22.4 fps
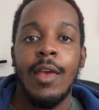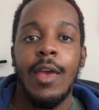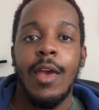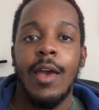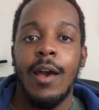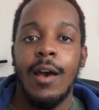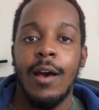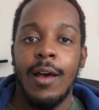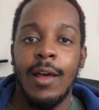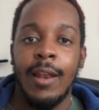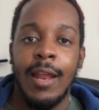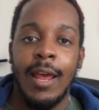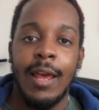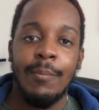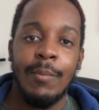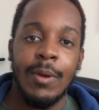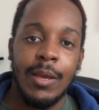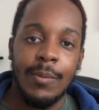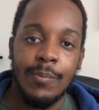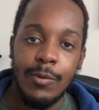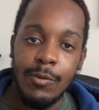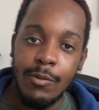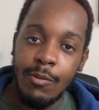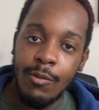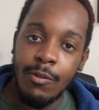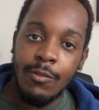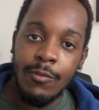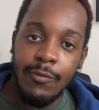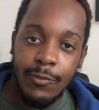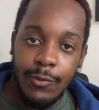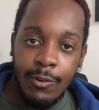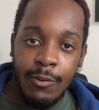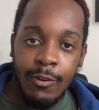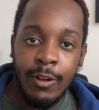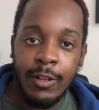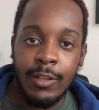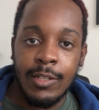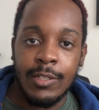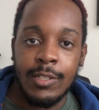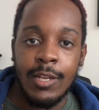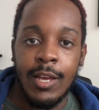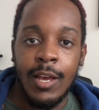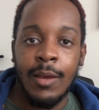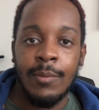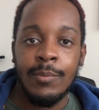And I had my computer on the floor at the
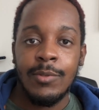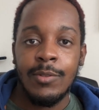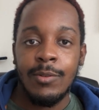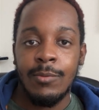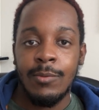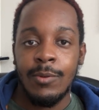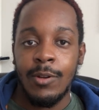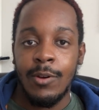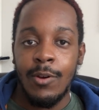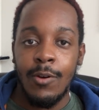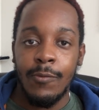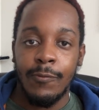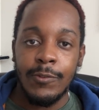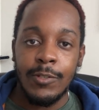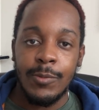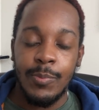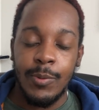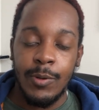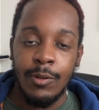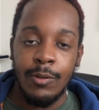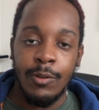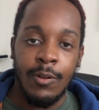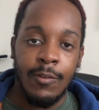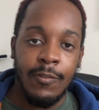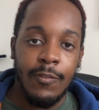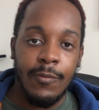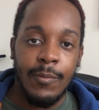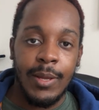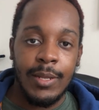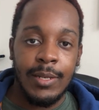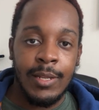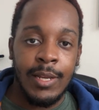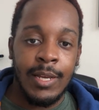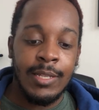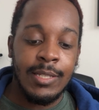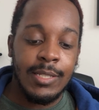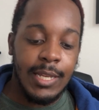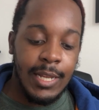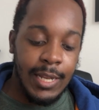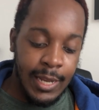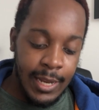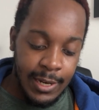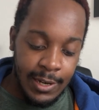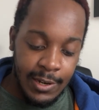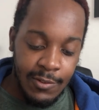time, so when the coffee spilled off of my desk, it
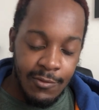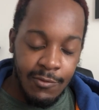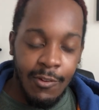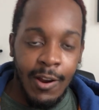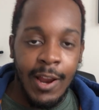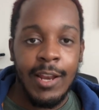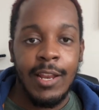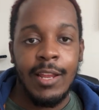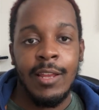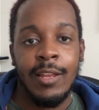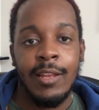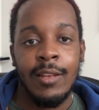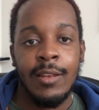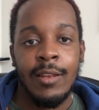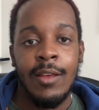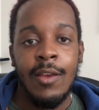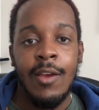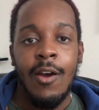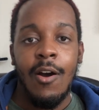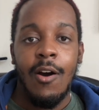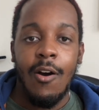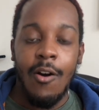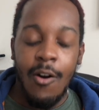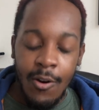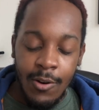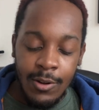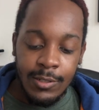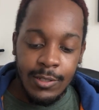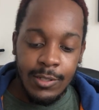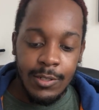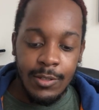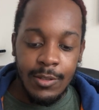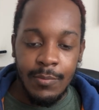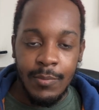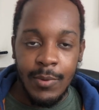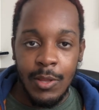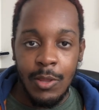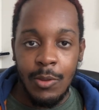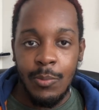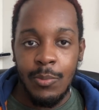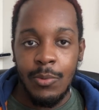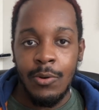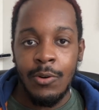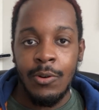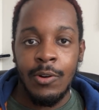landed right in onto the
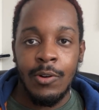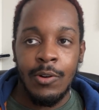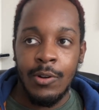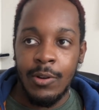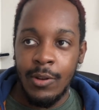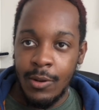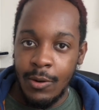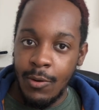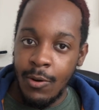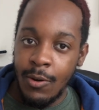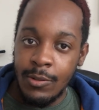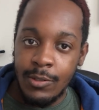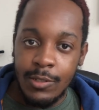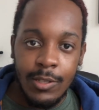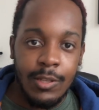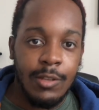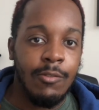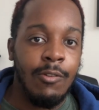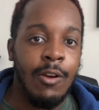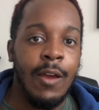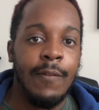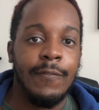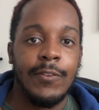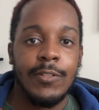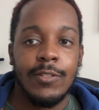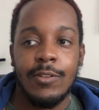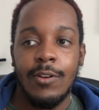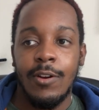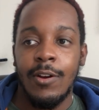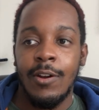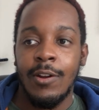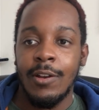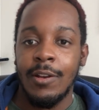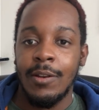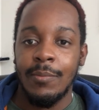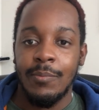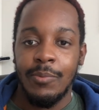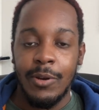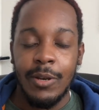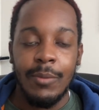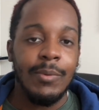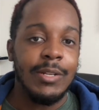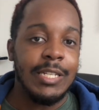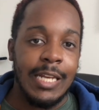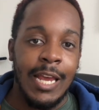motherboard and onto the graphics card and pretty
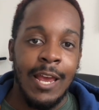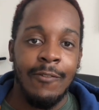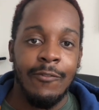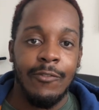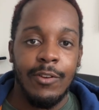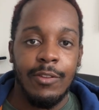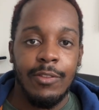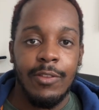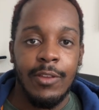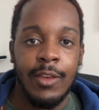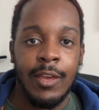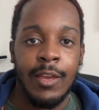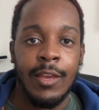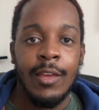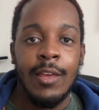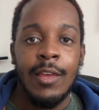much everything.